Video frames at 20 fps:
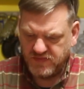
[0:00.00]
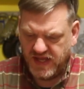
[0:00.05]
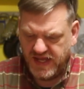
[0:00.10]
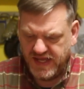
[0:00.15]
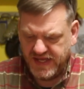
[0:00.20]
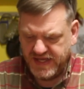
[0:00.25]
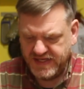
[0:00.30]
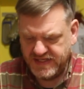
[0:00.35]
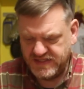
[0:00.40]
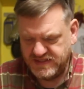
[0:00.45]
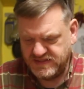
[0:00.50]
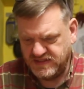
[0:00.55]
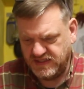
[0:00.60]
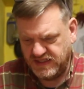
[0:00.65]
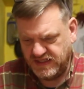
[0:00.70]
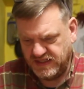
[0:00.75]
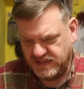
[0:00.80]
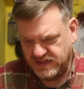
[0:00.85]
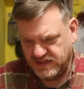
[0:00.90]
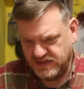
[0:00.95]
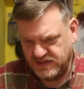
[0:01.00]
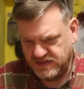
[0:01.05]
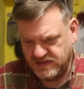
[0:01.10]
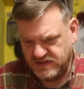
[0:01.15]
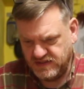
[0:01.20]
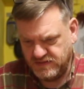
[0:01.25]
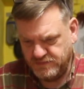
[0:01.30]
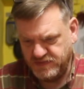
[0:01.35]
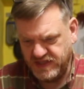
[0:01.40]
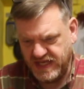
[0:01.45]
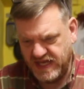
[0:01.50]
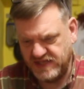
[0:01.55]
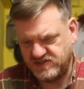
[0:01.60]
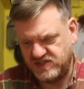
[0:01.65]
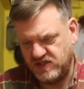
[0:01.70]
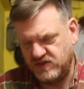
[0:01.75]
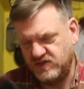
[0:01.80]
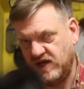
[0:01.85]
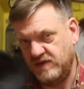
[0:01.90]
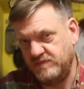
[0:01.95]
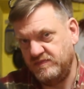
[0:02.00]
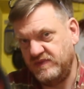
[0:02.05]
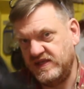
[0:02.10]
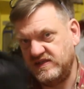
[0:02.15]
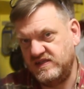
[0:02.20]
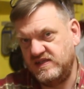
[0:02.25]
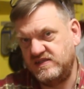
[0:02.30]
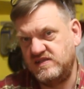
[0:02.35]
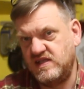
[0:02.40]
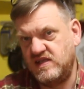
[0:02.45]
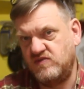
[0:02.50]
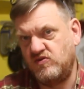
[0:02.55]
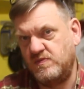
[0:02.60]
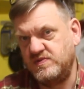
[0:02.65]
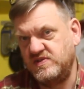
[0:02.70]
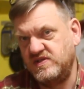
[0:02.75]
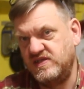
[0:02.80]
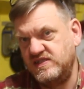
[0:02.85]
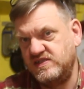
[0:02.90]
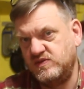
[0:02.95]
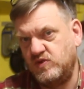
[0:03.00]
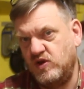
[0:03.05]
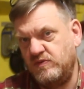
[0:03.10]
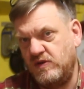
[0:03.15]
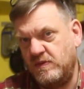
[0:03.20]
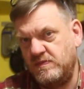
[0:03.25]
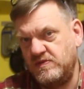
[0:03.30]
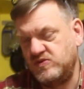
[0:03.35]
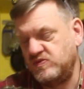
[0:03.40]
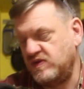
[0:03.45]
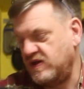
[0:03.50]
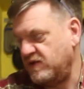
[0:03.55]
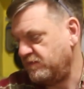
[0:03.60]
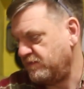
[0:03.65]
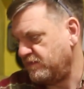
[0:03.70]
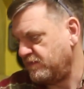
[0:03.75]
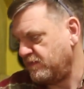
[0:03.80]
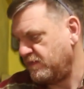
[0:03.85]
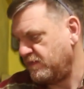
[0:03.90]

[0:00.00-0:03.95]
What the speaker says: And so that's another option. These are quite popular as well.